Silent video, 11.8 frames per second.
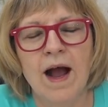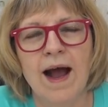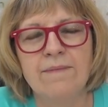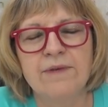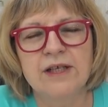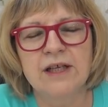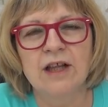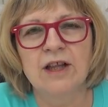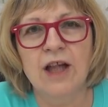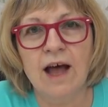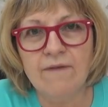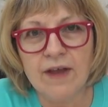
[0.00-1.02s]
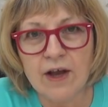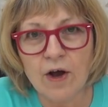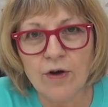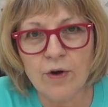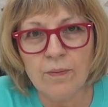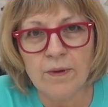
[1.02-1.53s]
I'm just loving
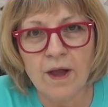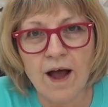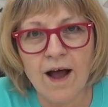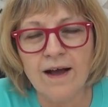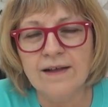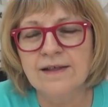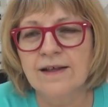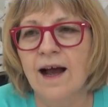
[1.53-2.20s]
all your blocks.